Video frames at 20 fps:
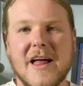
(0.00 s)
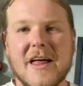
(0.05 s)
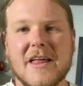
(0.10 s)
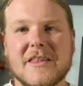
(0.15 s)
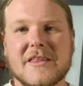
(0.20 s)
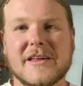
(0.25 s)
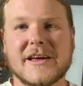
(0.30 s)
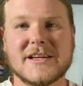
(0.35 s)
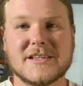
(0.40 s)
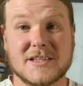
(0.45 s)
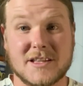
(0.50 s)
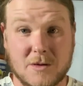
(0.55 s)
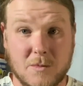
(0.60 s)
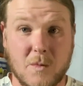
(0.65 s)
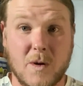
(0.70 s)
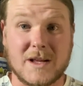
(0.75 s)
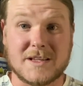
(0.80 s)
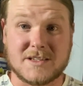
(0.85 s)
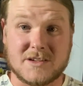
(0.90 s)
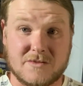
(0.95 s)
these are the
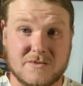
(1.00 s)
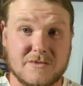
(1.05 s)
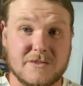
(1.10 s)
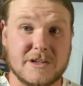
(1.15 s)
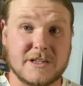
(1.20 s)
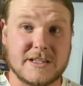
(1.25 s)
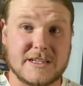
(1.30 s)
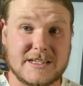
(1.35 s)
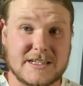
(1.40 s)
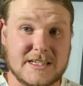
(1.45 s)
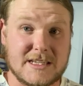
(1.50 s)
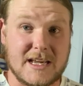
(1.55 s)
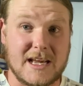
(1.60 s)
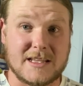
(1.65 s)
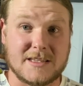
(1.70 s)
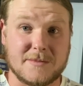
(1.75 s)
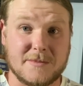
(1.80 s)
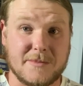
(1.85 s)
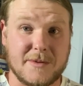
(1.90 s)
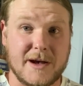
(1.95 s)
ones that really
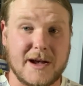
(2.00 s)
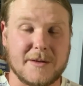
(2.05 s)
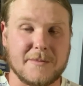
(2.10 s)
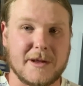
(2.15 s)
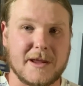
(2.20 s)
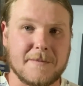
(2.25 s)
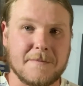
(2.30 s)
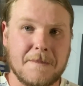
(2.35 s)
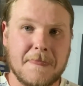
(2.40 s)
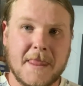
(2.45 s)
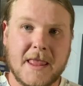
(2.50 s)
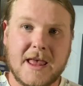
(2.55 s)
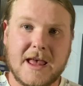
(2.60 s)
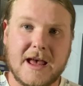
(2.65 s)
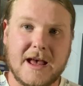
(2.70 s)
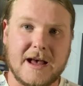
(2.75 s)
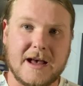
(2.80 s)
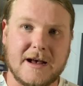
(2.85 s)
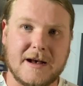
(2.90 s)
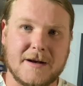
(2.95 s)
start to bug me.
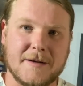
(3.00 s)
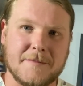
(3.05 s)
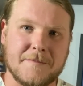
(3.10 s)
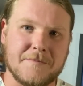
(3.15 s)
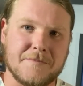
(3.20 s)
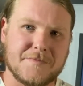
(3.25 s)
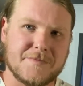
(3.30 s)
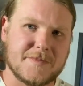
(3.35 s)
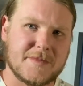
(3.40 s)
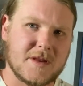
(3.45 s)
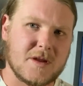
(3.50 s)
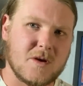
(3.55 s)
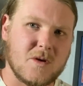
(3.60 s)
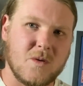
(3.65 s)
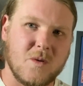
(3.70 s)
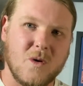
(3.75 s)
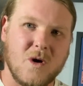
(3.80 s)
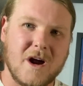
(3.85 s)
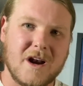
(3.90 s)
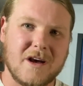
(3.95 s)

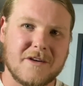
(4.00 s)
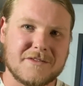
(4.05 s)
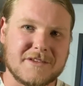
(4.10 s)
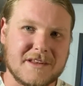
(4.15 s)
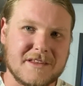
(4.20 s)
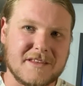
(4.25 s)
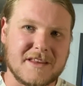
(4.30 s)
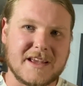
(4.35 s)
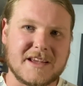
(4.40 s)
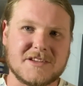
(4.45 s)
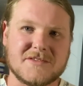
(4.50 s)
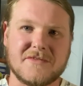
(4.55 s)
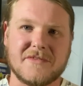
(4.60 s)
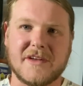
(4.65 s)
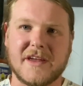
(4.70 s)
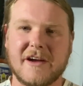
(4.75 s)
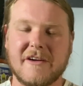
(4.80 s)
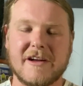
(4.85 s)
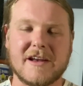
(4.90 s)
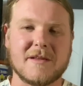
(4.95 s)
Quite often these
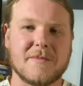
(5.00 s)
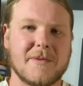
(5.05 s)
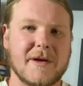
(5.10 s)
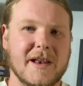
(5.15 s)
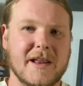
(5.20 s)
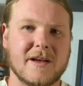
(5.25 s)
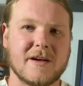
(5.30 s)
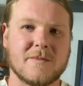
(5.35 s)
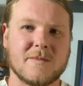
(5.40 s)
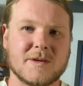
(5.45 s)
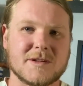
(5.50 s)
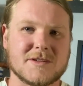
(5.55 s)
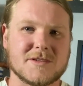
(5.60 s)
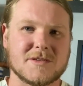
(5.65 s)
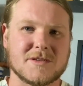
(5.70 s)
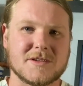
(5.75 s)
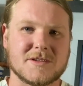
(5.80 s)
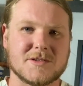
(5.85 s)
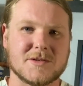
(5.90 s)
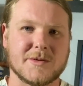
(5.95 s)
vary depending on what
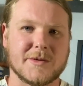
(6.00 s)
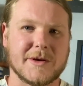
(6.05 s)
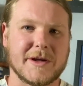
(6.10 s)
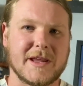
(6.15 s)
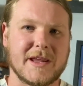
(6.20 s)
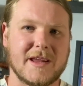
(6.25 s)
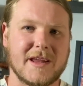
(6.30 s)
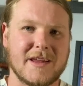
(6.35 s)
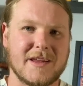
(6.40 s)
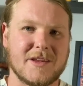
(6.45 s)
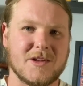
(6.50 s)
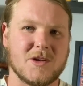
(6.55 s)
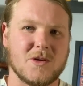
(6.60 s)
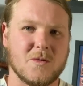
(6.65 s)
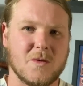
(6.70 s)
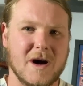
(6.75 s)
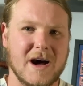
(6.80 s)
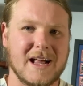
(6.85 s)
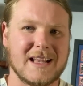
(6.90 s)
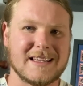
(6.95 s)
sort of toy
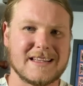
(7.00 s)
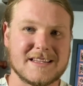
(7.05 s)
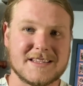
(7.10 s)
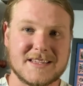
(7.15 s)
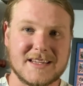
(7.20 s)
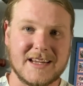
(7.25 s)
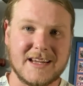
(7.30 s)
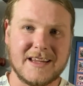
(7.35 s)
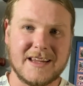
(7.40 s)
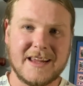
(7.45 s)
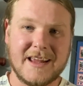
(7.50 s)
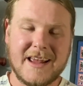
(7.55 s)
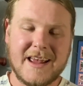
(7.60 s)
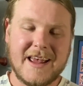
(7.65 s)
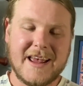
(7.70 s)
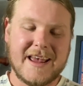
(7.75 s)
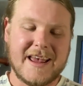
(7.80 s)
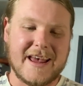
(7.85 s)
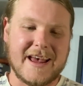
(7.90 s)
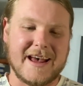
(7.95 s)
you are listing.
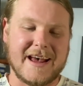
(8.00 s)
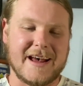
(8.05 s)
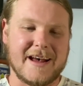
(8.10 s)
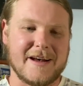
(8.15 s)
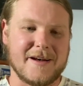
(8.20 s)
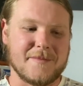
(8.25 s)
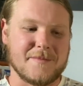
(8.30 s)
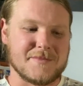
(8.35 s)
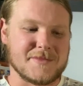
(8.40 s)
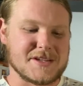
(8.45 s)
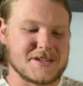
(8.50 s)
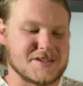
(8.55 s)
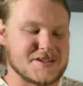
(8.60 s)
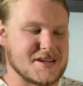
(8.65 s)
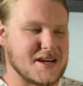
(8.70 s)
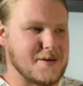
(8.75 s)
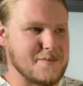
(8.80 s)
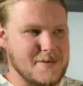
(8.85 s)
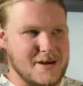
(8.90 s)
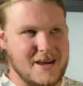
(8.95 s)
There's
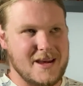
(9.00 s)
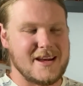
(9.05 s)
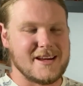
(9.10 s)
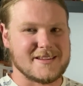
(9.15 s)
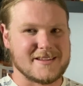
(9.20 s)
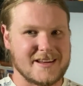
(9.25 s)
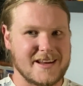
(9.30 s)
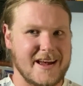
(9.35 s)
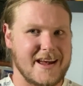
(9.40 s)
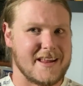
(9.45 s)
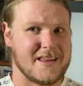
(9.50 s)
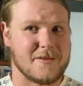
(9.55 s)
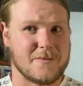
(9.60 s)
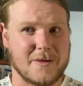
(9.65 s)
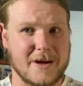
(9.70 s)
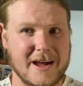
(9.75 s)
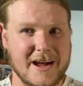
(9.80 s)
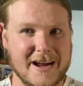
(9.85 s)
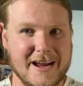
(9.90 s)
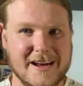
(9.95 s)
some here today that
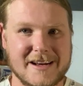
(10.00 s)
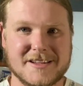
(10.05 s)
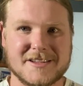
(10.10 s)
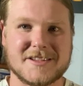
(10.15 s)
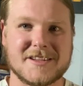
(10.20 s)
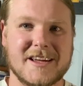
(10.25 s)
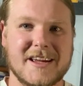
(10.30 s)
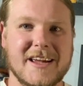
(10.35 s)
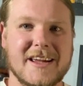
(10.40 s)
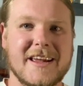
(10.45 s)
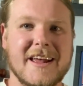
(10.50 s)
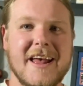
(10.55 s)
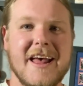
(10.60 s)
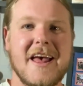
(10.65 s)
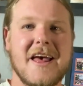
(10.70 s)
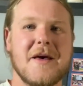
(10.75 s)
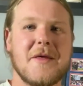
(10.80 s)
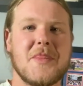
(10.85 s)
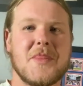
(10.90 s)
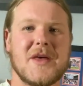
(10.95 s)
we aren't going to see
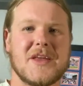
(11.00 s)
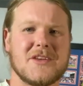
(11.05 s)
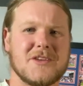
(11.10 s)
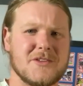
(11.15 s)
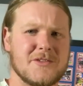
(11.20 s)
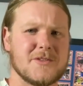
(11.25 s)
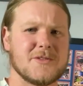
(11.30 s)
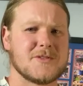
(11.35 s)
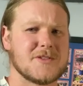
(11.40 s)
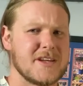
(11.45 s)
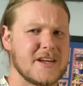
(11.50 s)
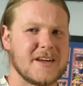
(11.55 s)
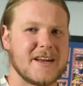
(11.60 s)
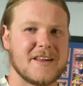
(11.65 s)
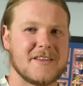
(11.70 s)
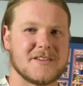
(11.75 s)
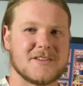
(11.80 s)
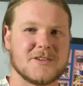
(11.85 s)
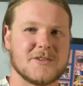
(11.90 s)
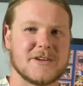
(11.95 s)
that you do see on
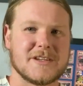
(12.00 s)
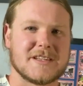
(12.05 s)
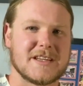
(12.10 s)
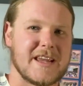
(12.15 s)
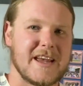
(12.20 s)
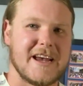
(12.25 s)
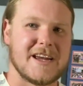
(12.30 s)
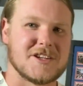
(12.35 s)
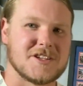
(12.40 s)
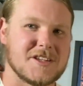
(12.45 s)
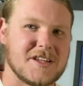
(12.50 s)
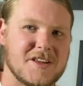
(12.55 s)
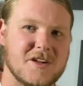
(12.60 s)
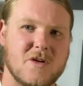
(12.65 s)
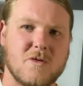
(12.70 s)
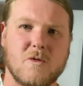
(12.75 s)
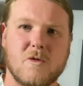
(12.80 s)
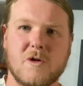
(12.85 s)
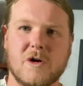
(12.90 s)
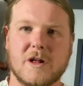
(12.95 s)
other toys occasionally that
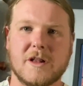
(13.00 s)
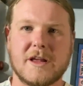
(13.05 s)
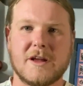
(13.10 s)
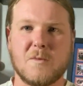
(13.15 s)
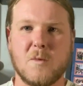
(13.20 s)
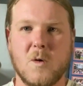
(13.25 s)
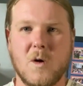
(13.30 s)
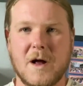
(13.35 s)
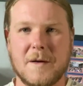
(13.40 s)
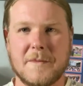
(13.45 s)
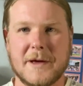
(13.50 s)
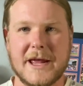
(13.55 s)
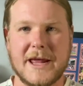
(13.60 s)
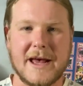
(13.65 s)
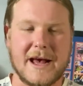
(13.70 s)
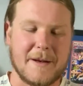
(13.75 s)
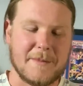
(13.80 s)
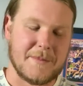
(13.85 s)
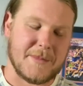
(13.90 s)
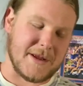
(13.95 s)
really wind me
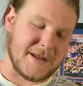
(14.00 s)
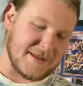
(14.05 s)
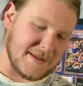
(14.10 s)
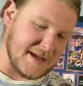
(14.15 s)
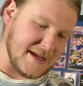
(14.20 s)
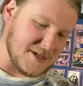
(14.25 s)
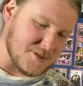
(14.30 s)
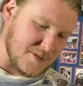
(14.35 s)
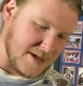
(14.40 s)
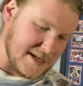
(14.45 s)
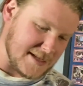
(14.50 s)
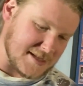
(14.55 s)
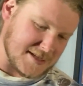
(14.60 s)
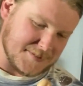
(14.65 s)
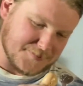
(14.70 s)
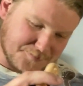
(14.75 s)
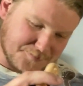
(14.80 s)
up. But these ones